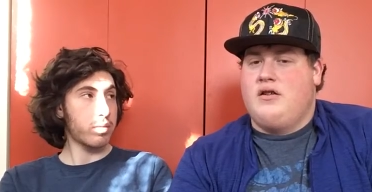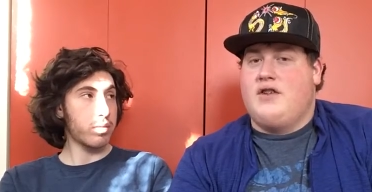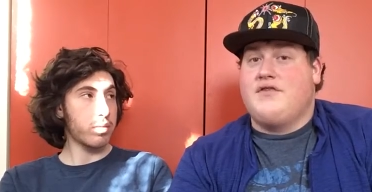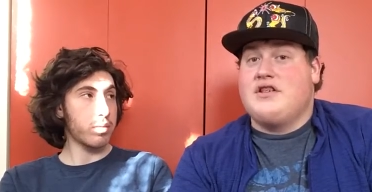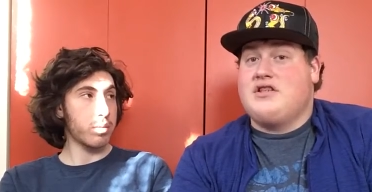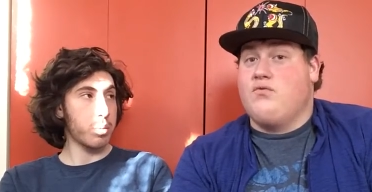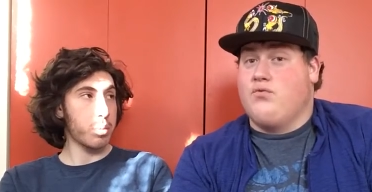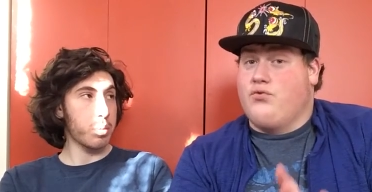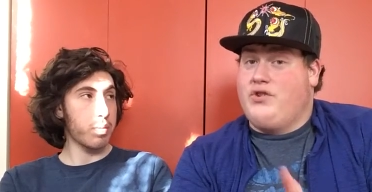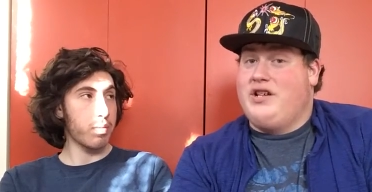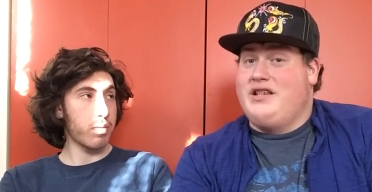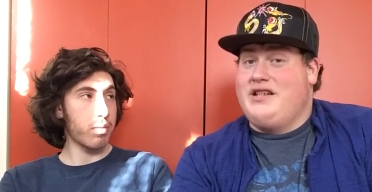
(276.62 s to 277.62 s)
Speaker 1: Unless it
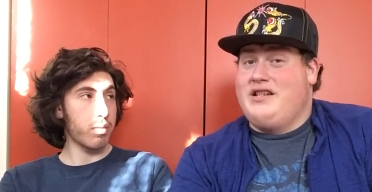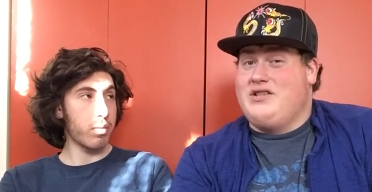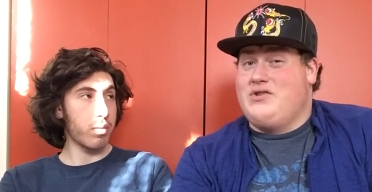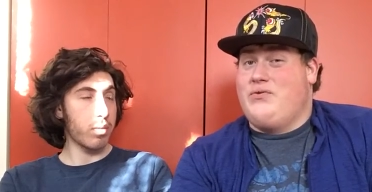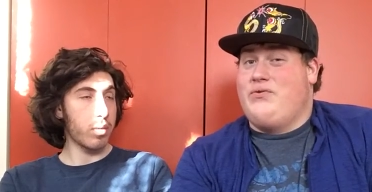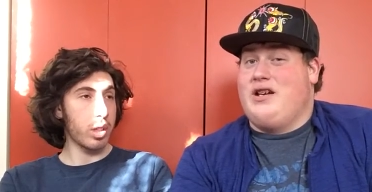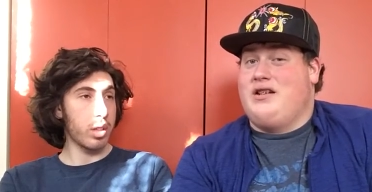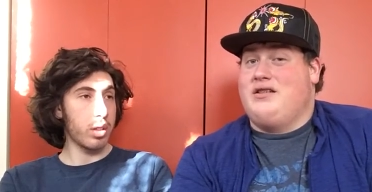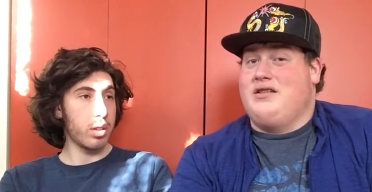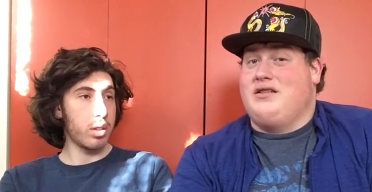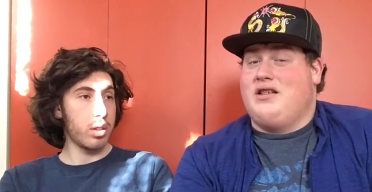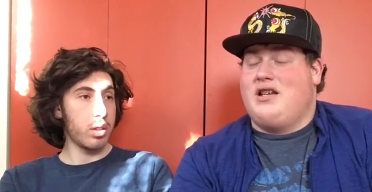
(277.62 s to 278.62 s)
really is
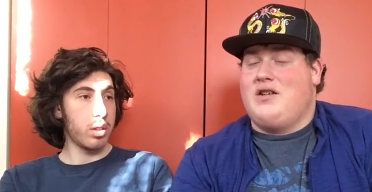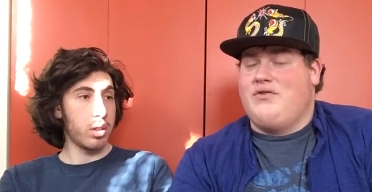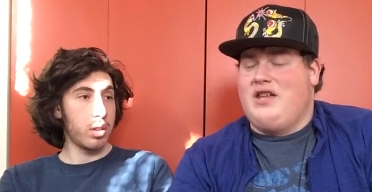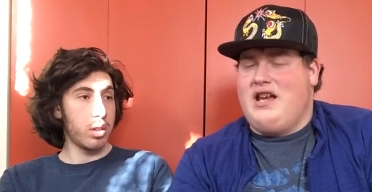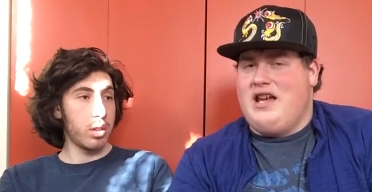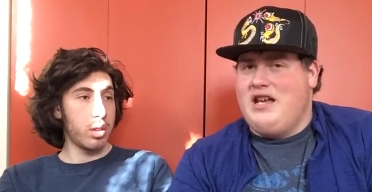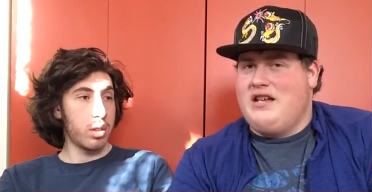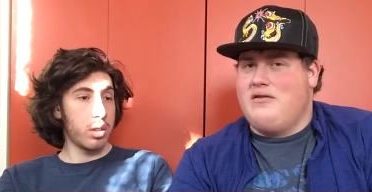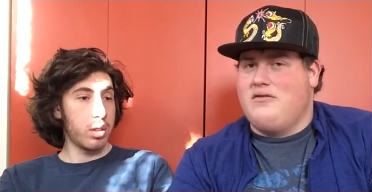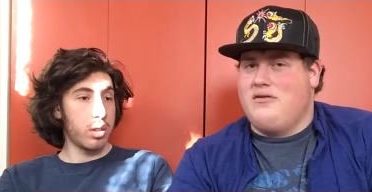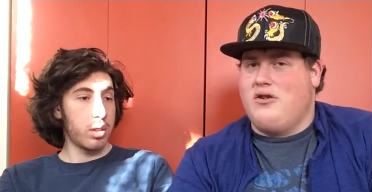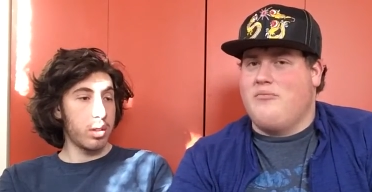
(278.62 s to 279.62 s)
affecting. Like, if they
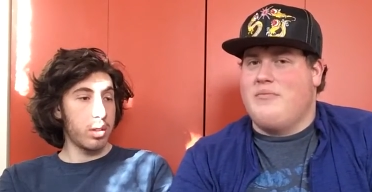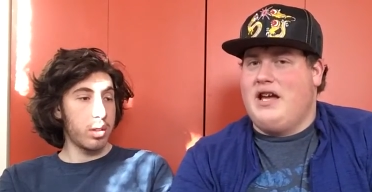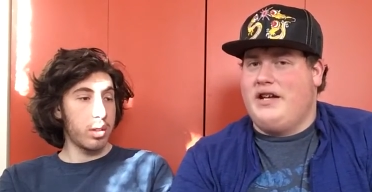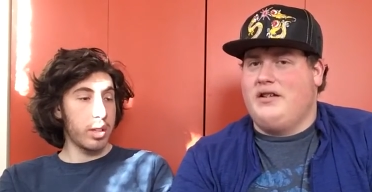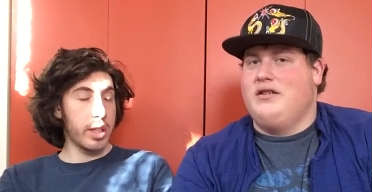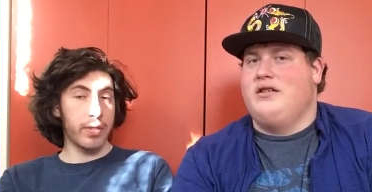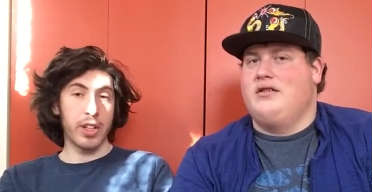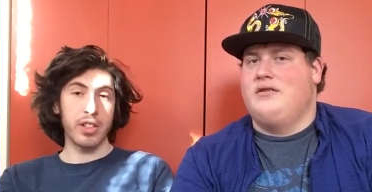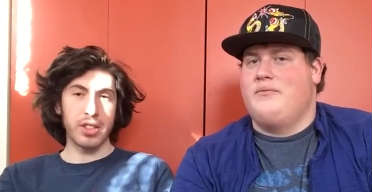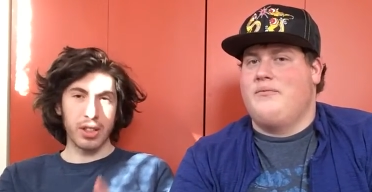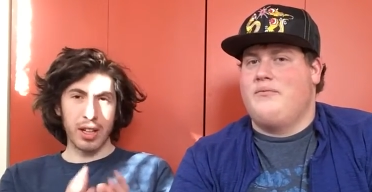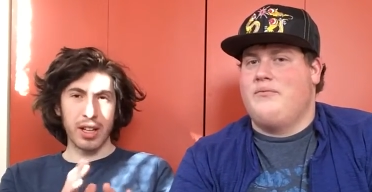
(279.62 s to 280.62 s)
hit Omega...
Speaker 2: If
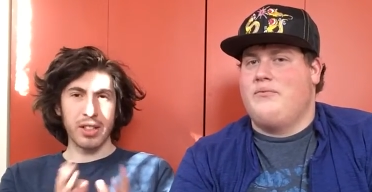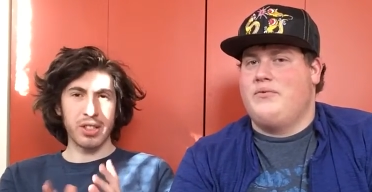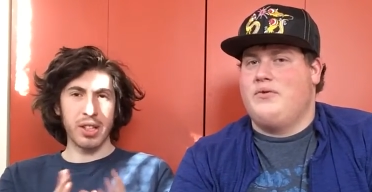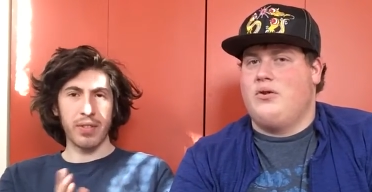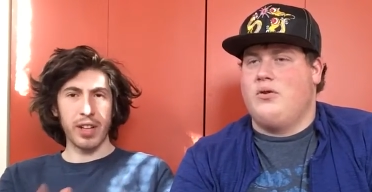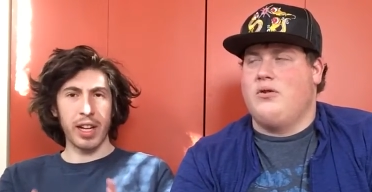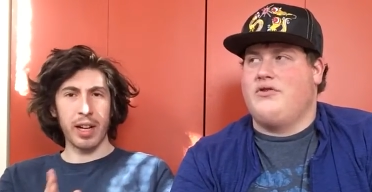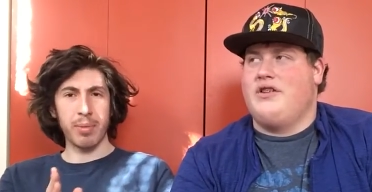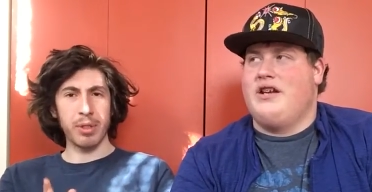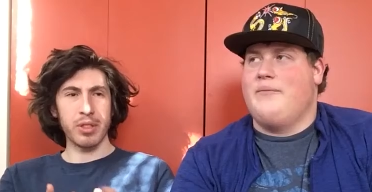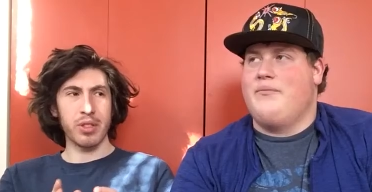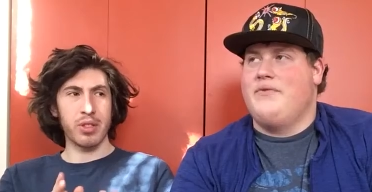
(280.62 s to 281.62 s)
there's a lot of stuff that
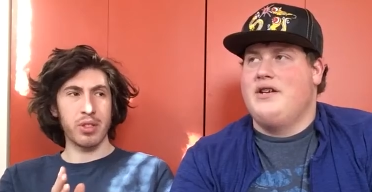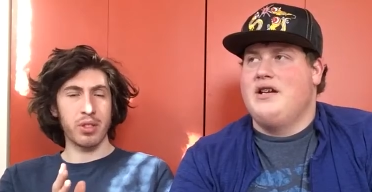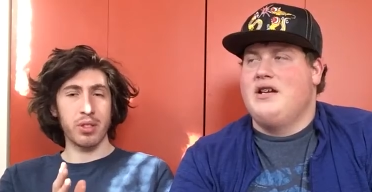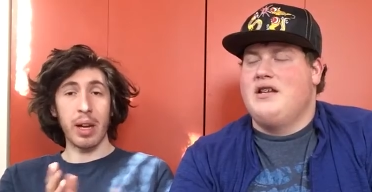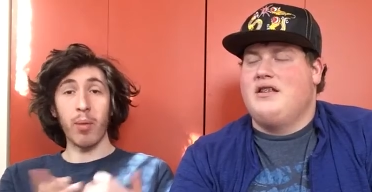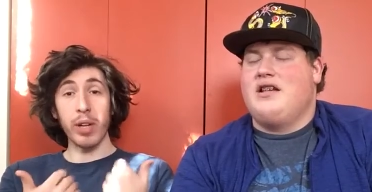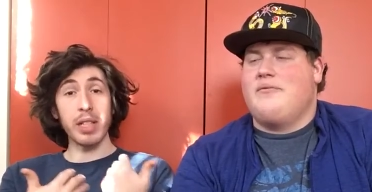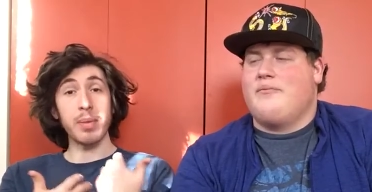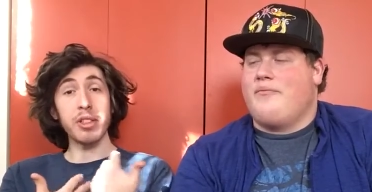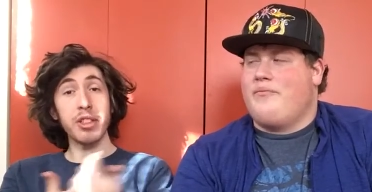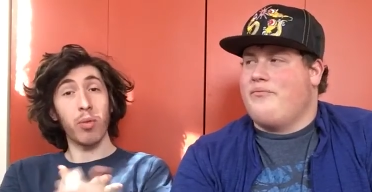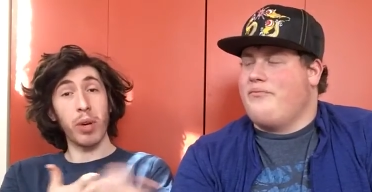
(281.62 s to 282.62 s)
happens... That way,
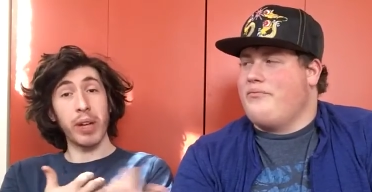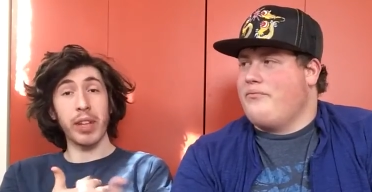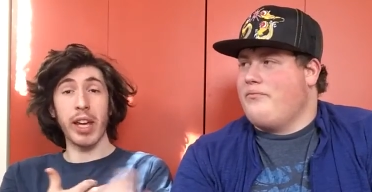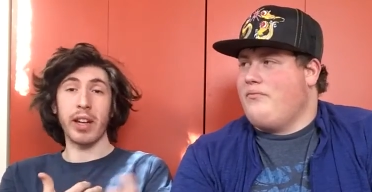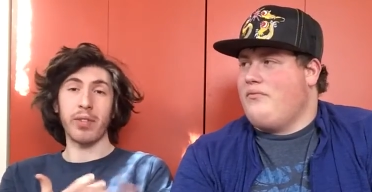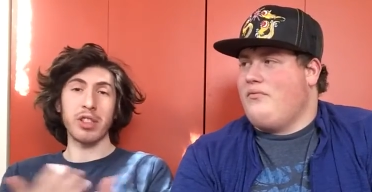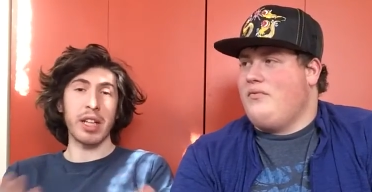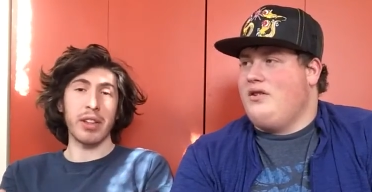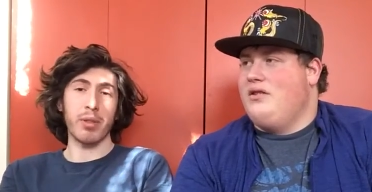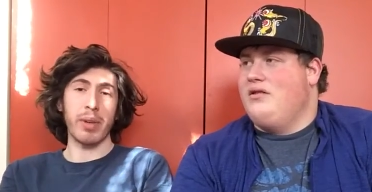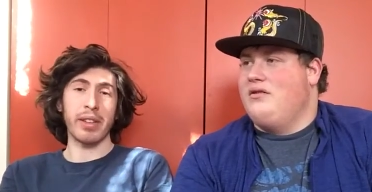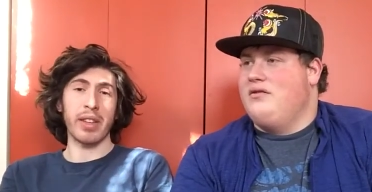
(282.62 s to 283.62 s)
especially if we have to edit. If there's
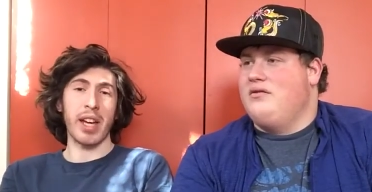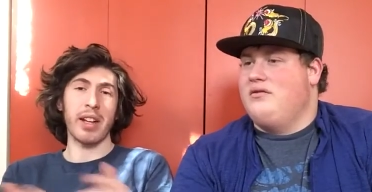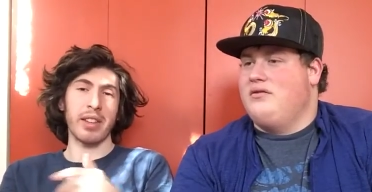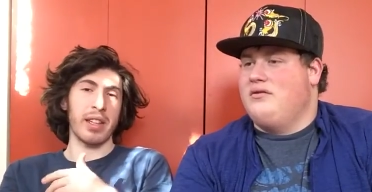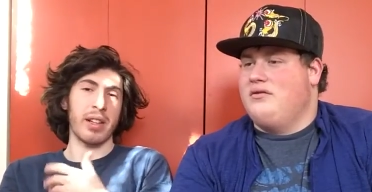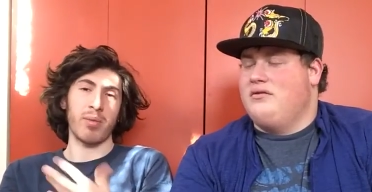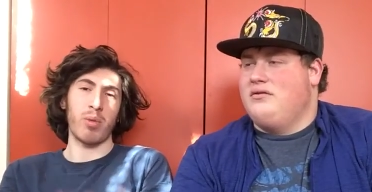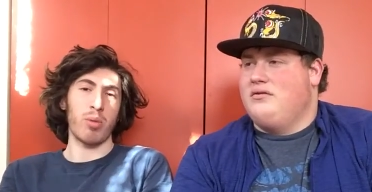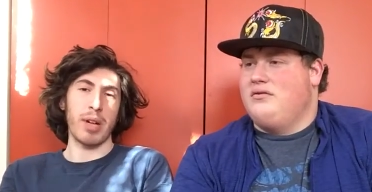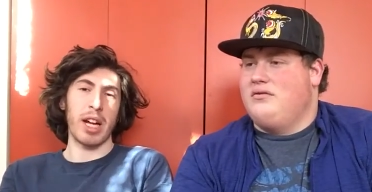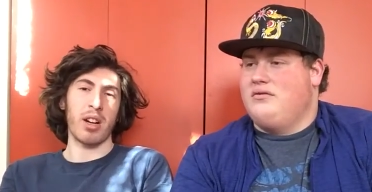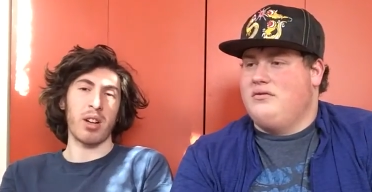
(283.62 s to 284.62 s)
nothing we have to edit, then it
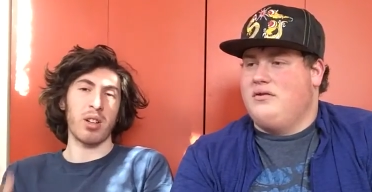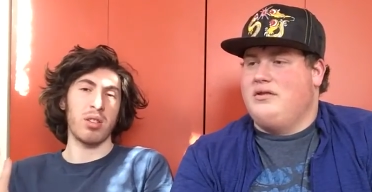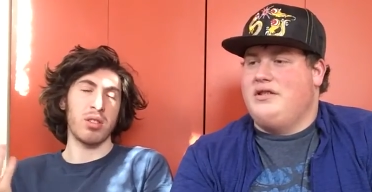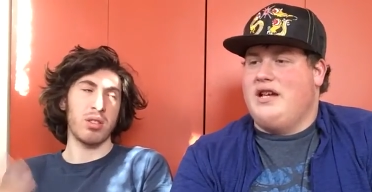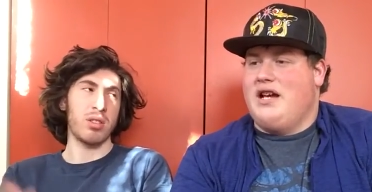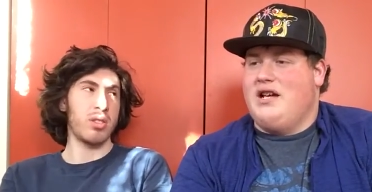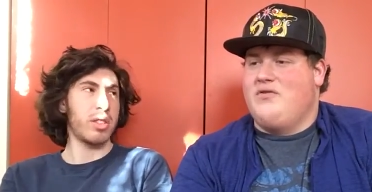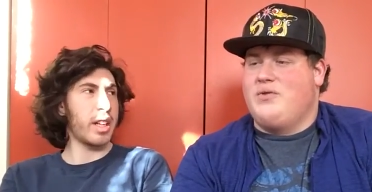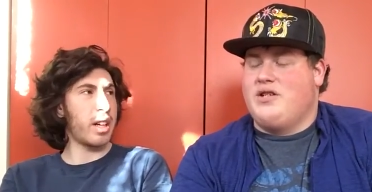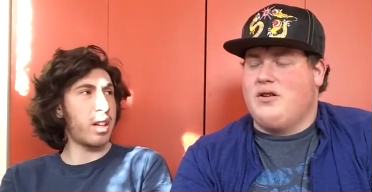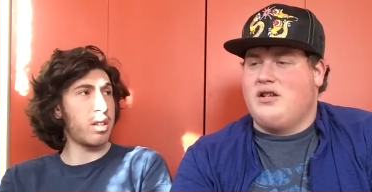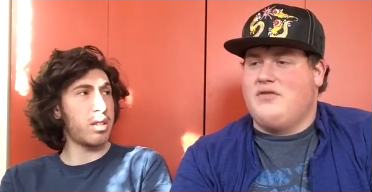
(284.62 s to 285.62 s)
won't matter.
Speaker 1: Yeah, if
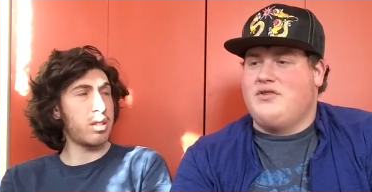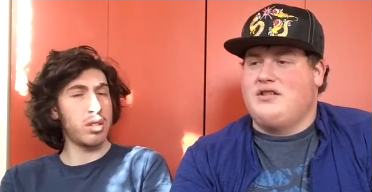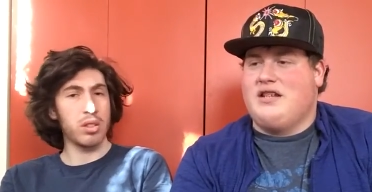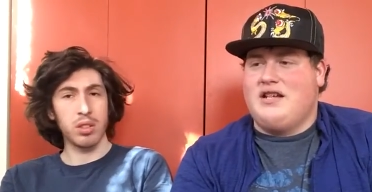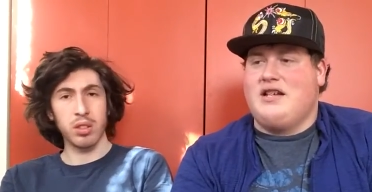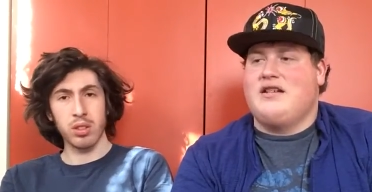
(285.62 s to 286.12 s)
we don't have to take